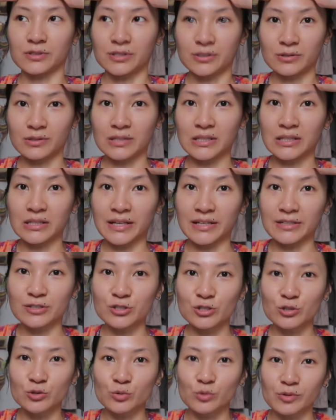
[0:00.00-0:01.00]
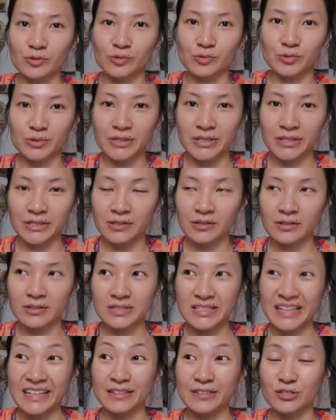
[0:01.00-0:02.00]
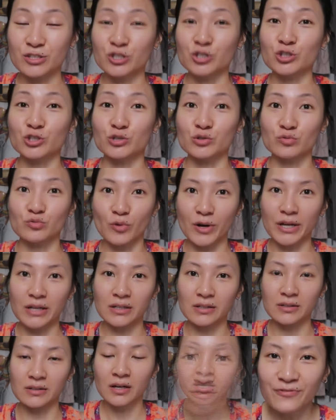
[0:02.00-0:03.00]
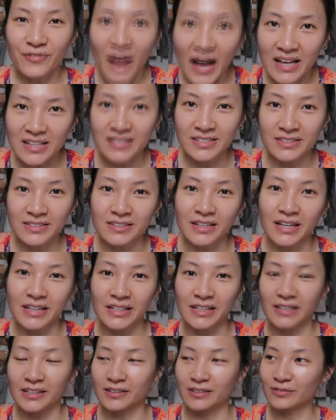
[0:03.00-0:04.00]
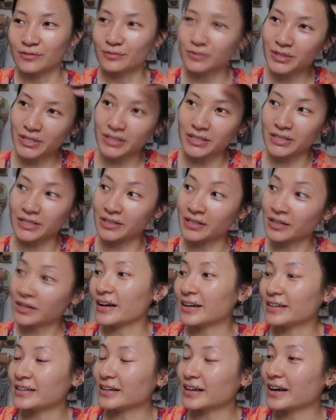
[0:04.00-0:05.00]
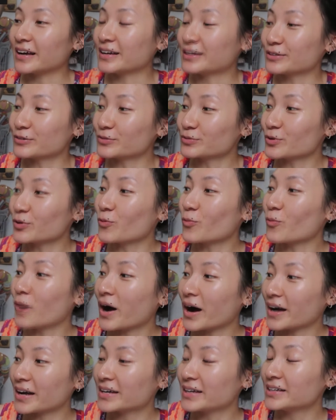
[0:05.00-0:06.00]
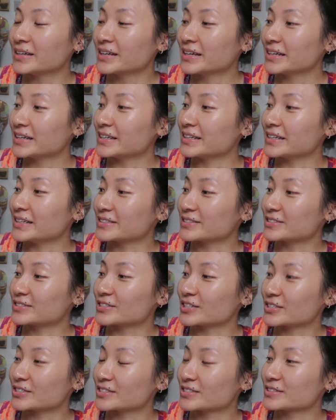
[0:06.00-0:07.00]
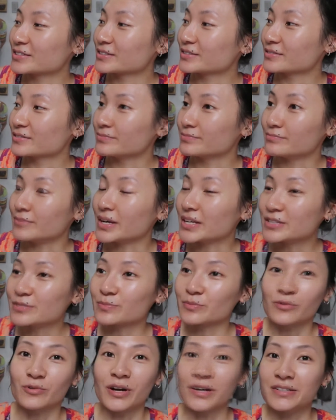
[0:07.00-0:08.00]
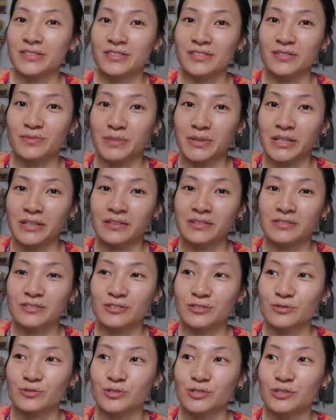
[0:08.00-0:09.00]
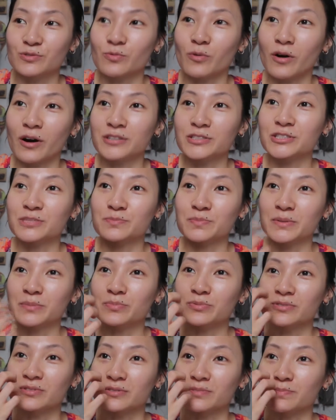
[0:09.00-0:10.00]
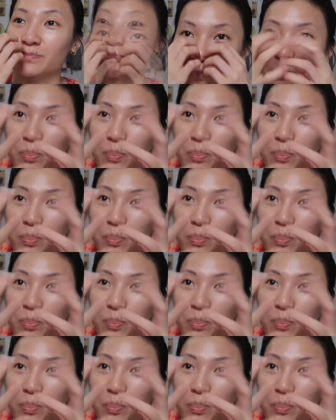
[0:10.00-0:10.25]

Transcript: literally like 2 or 3 days straight. Fascinating, really. I don't know why, it just mesmerizes me to just watch people's